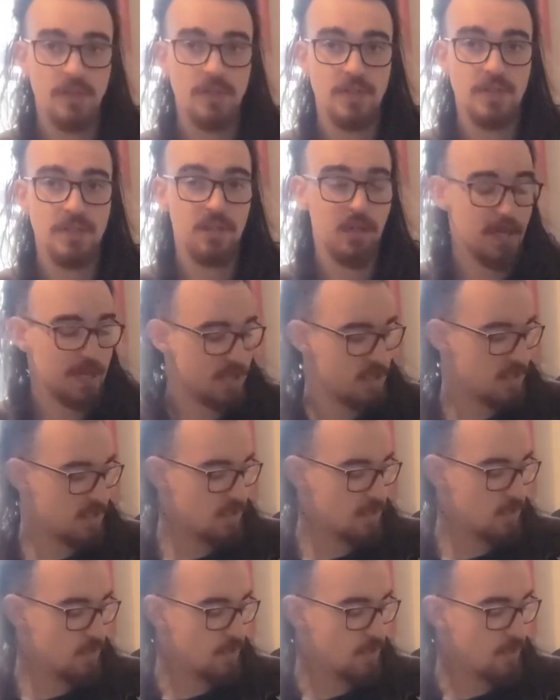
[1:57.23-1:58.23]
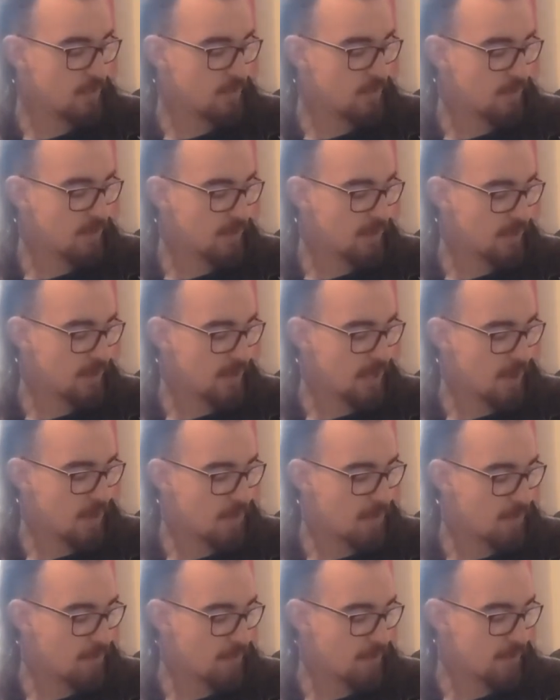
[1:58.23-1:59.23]
you slide your ring finger
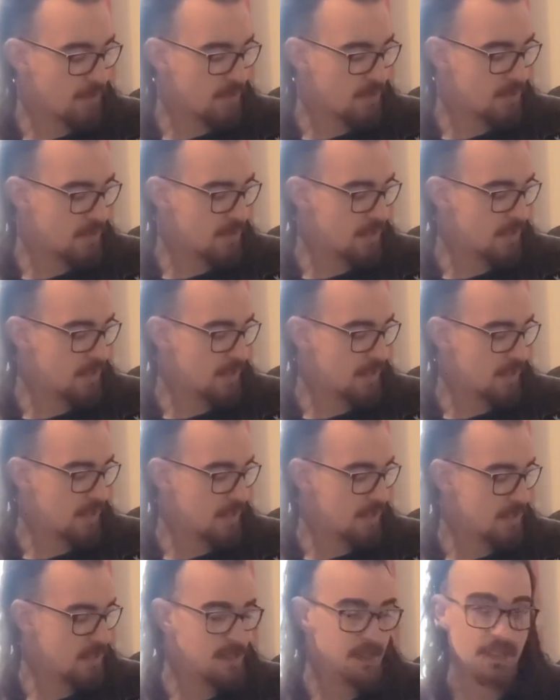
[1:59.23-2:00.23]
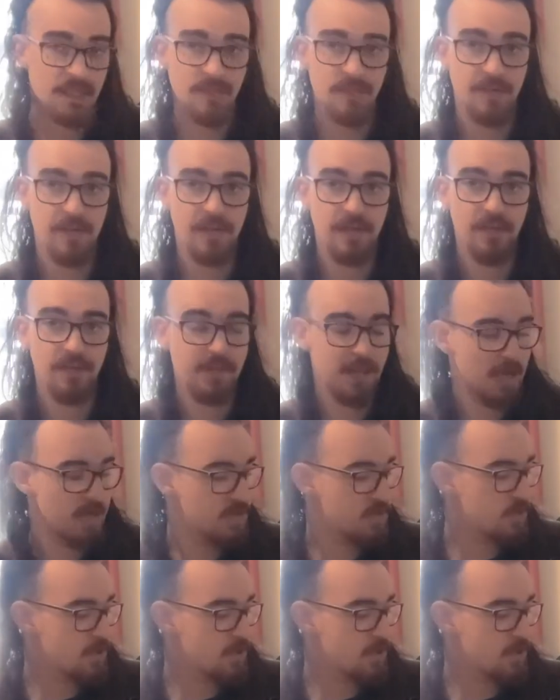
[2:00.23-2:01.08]
up a fret to the 6th fret of the A